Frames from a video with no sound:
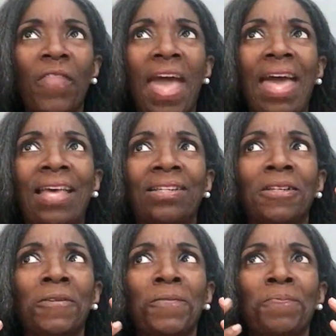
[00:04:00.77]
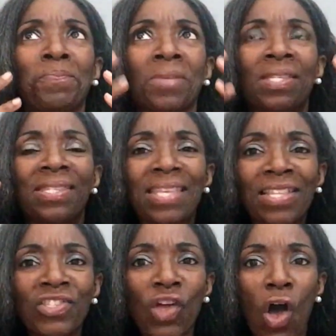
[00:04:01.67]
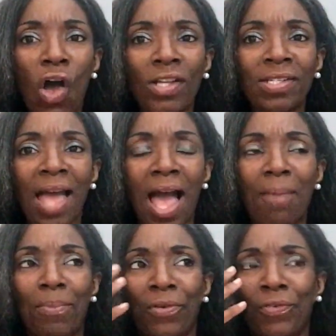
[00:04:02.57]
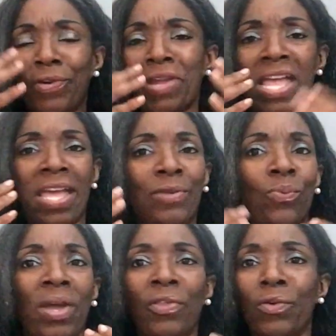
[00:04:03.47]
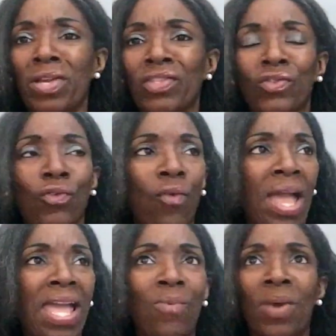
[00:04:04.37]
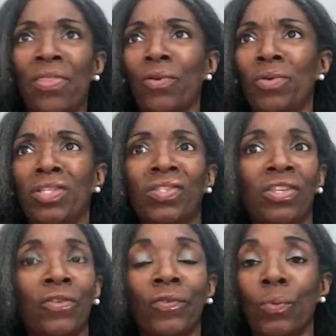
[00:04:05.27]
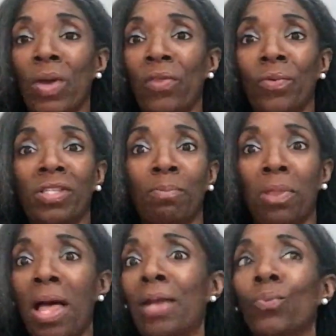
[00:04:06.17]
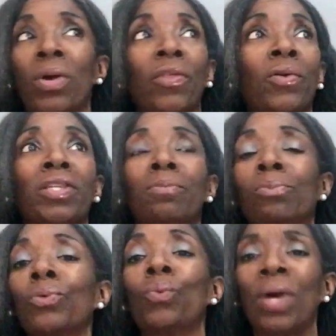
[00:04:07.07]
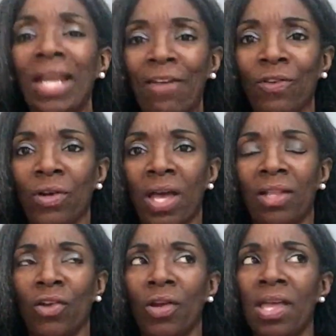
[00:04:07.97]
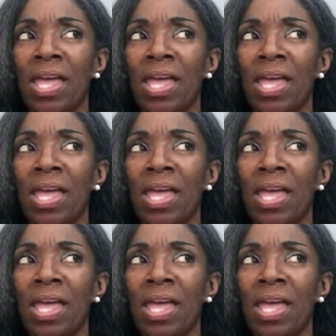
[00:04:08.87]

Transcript: that sits on top of her head, whether it's gray, whether it's silver, whether it's blonde, whether it's blue, whatever color.